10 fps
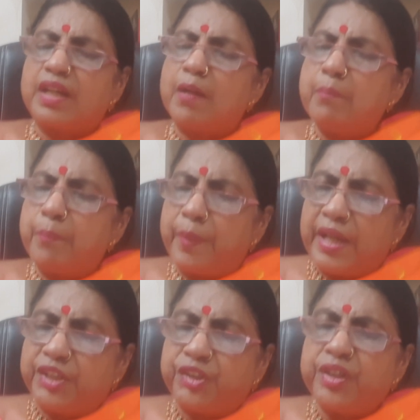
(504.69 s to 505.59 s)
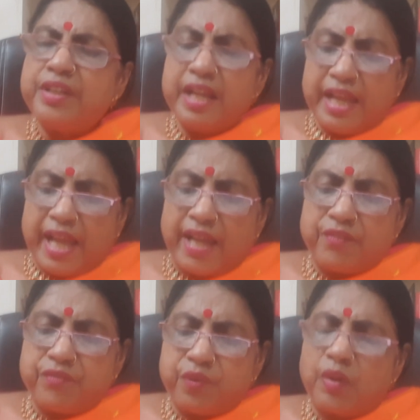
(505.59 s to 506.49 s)
compassion,
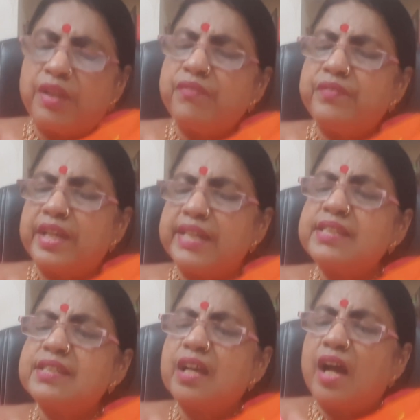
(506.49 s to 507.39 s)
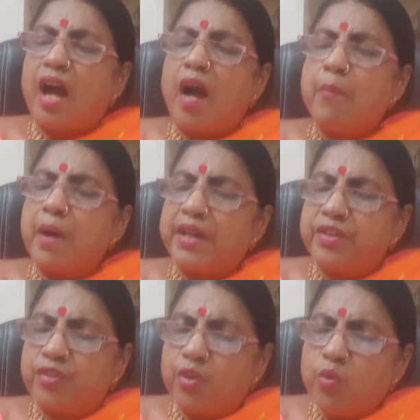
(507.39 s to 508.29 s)
and forgiveness are my
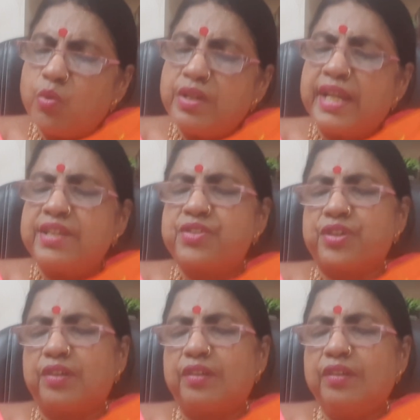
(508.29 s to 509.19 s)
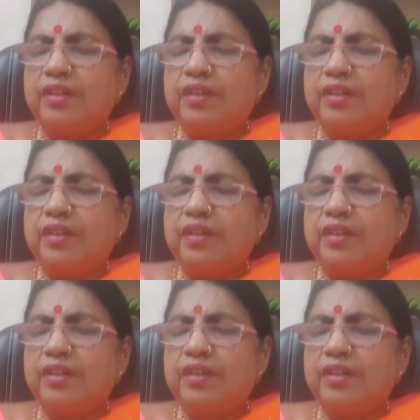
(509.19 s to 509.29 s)
true nature.